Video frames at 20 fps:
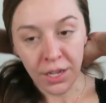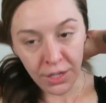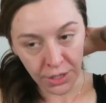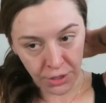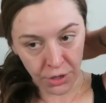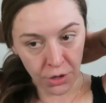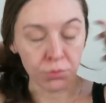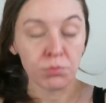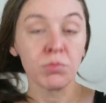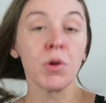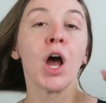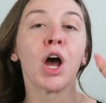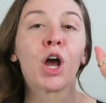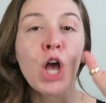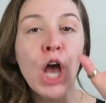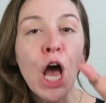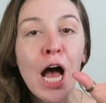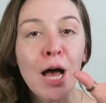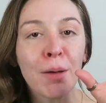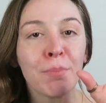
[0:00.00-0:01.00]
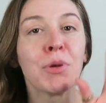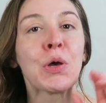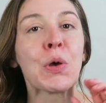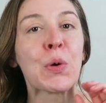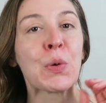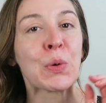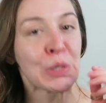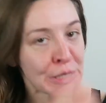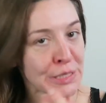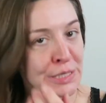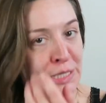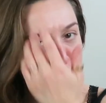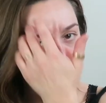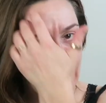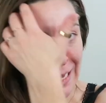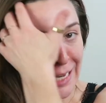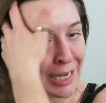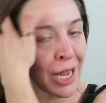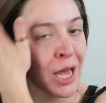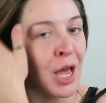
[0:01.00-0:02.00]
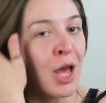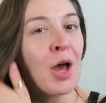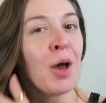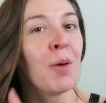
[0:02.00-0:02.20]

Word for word: you know, combo skin.